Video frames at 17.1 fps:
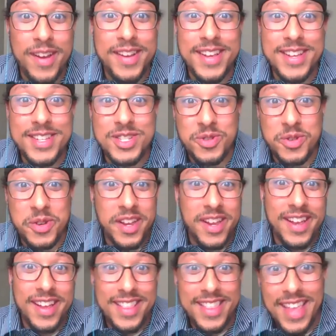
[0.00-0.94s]
history,
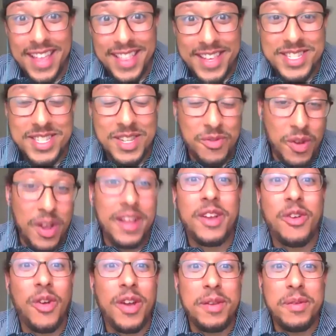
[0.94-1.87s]
at least in
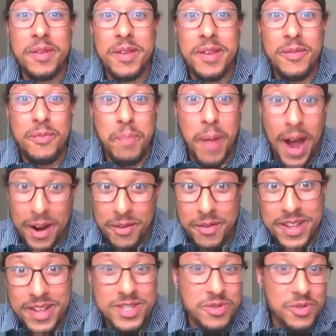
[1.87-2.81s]
Creighton modern
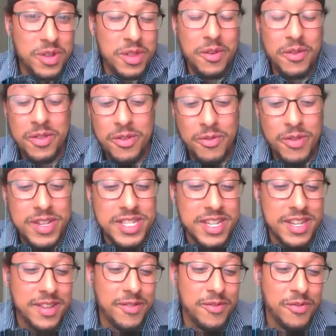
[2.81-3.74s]
history, the
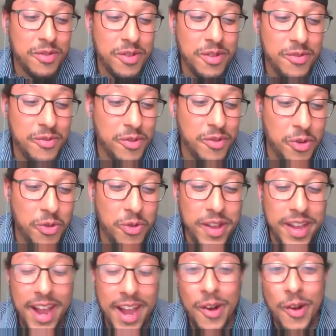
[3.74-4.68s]
recent
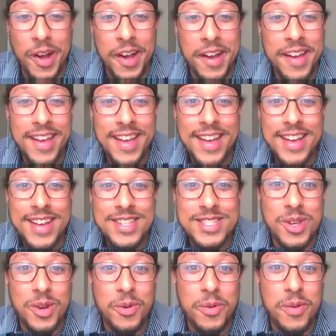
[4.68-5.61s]
recruiting era.
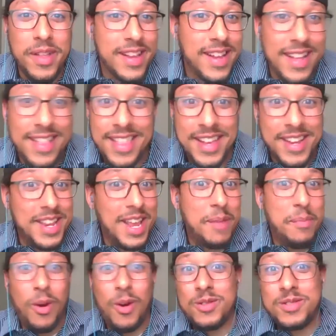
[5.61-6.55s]
So like
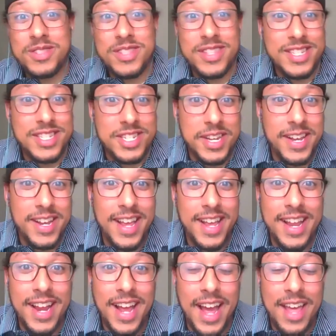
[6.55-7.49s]
Nemhard's legit.
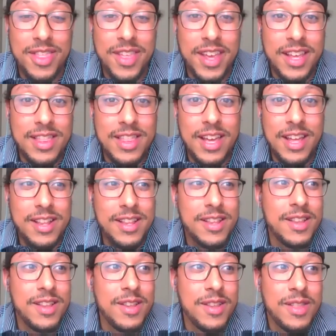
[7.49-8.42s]
And I think that
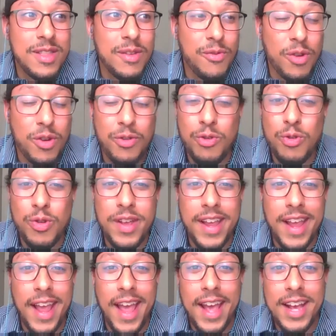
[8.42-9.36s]
the
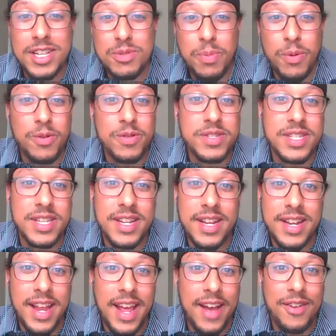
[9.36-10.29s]
recruiting experts and
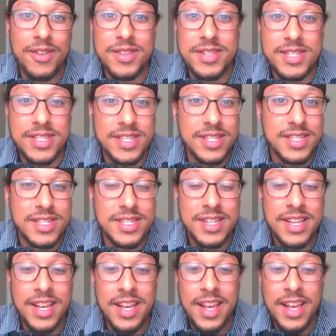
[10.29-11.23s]
analysis,
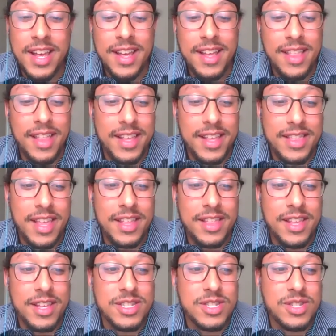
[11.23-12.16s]
like
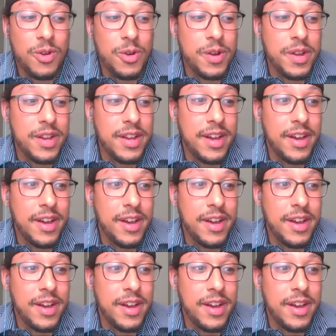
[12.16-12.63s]
they started